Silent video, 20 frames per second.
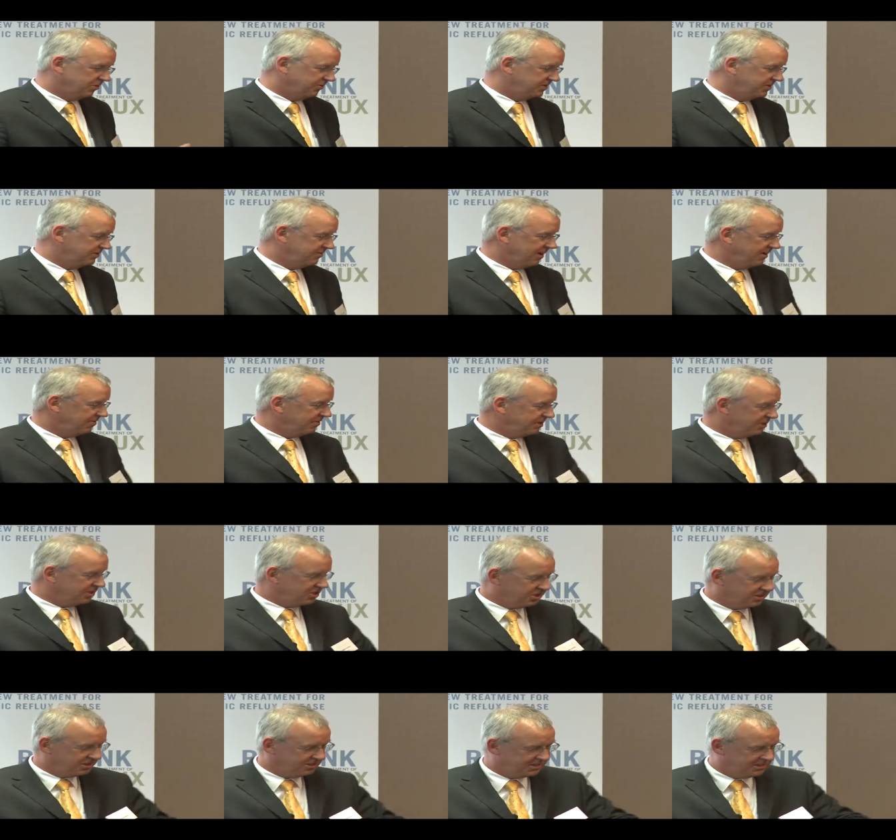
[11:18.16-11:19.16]
one of his favorite
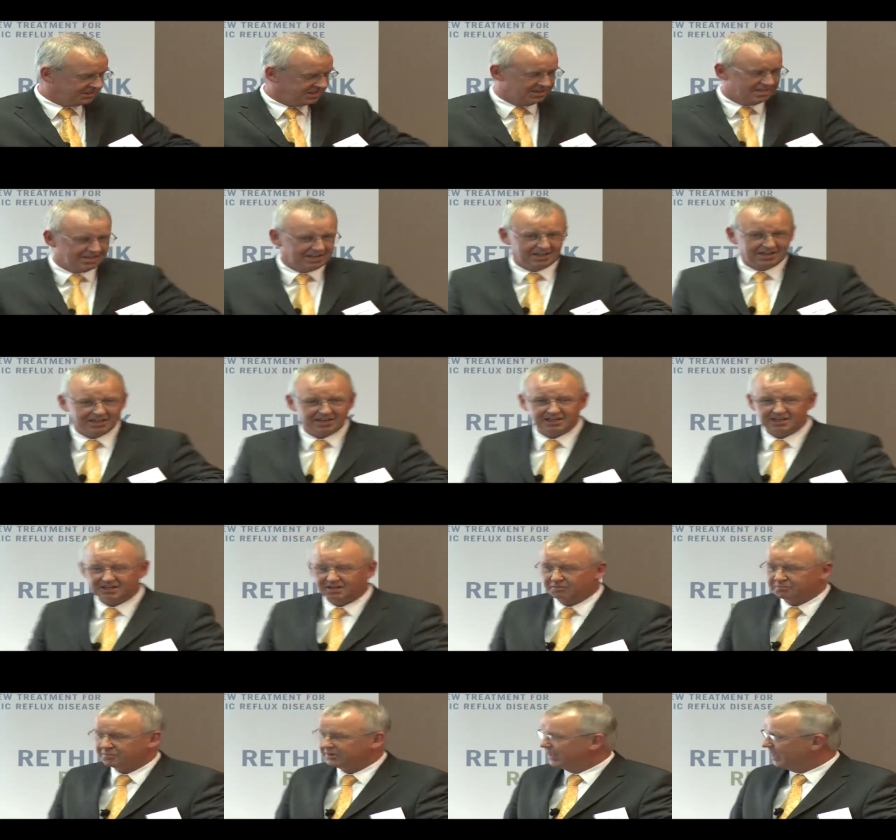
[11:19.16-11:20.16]
dishes, and he had
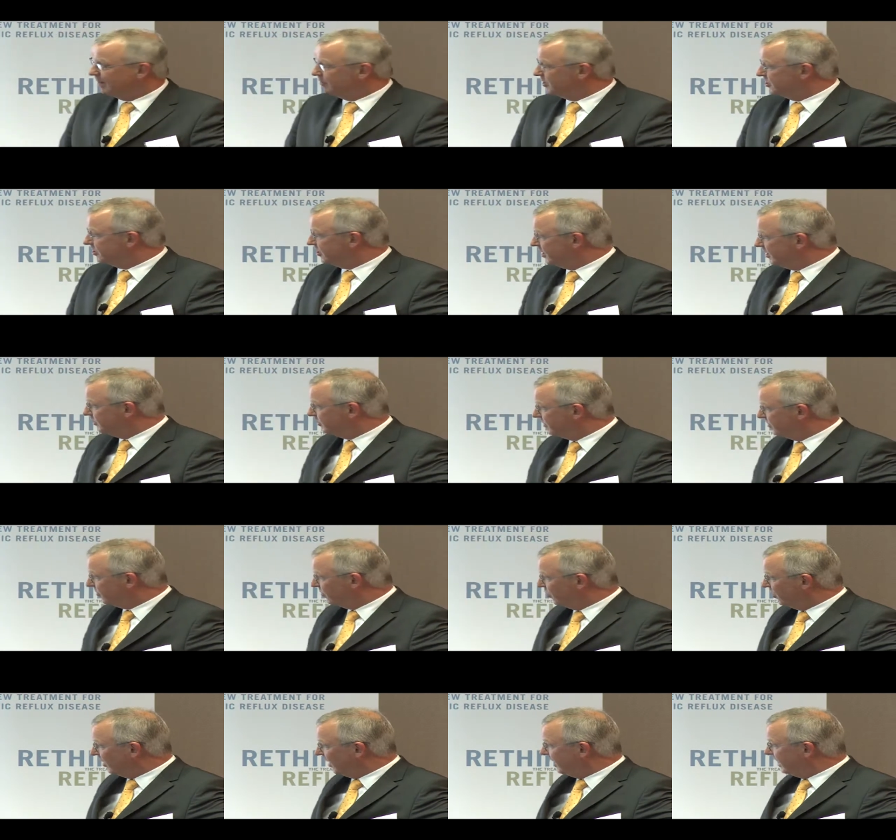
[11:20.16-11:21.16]
not been able to eat
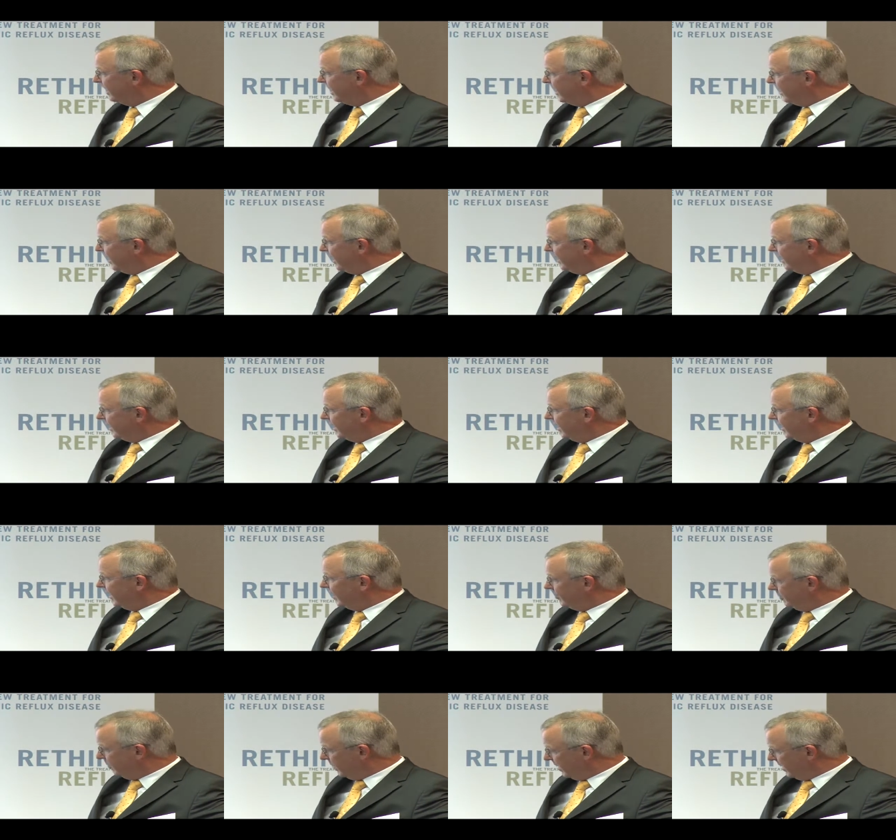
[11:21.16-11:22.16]
before.
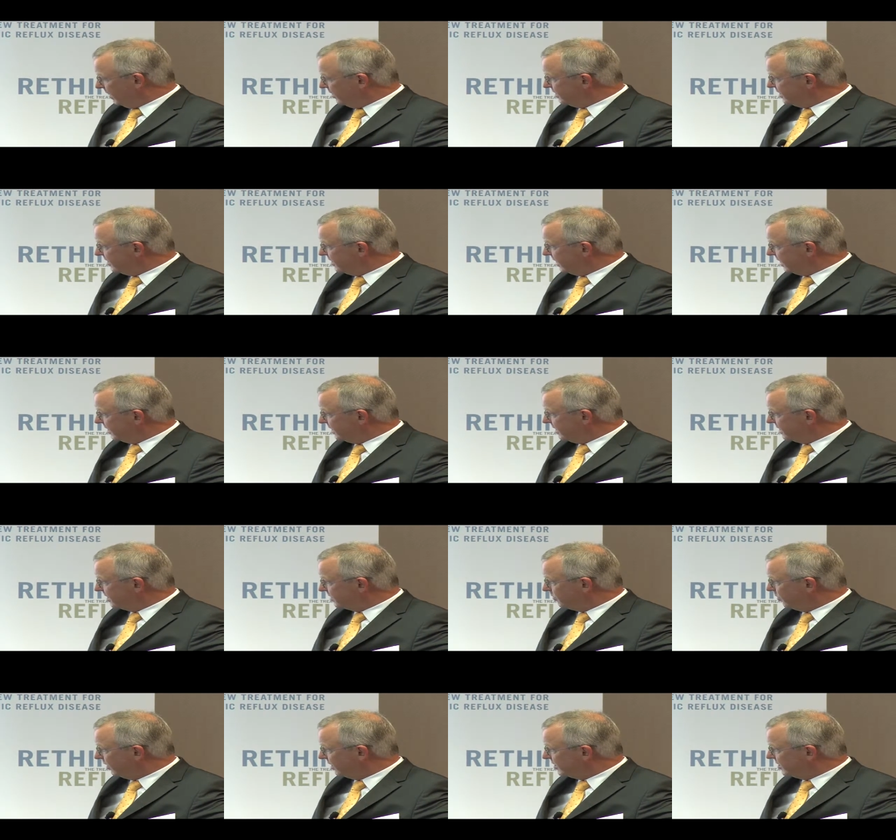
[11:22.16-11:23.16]
Um, and you see that
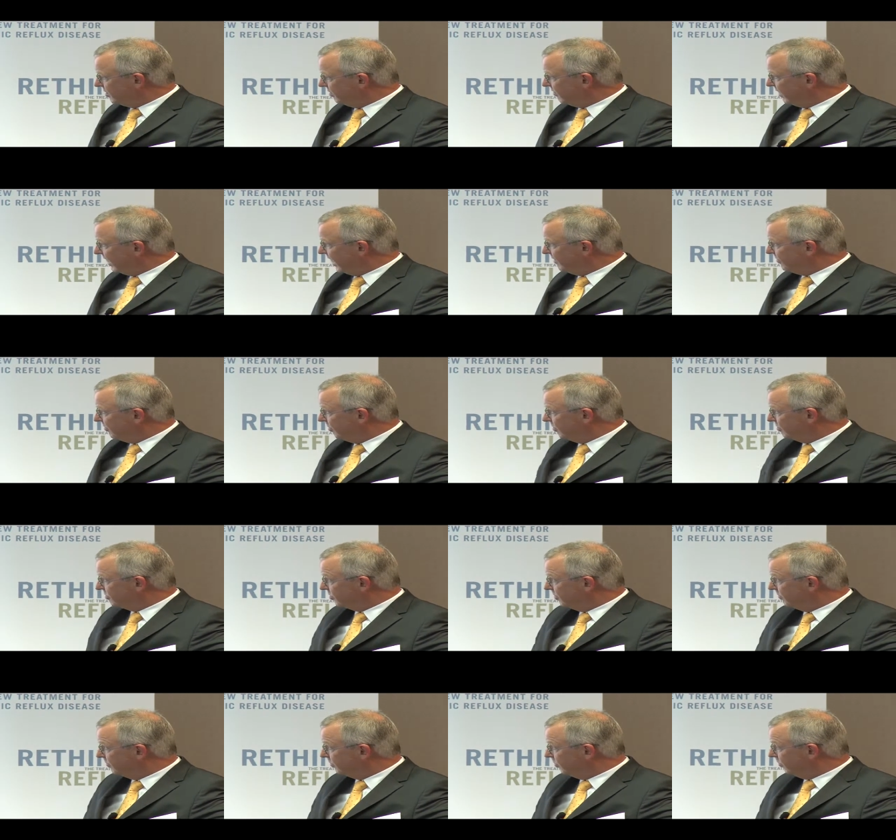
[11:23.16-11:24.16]
his quality of life
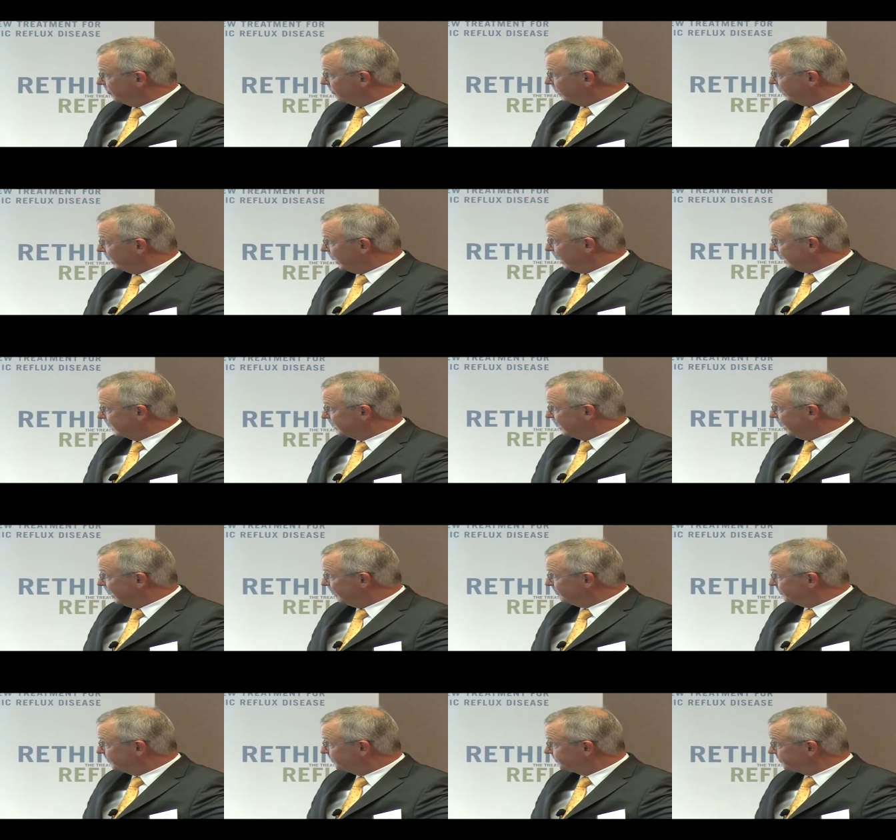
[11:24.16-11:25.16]
also improved at that
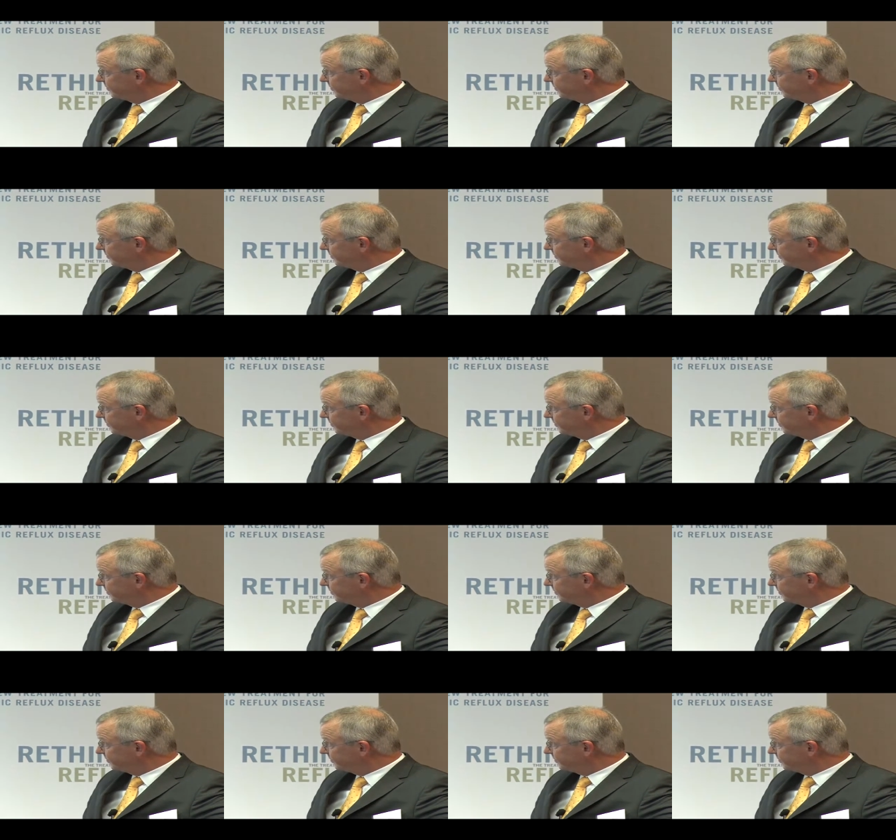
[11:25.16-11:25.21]
time.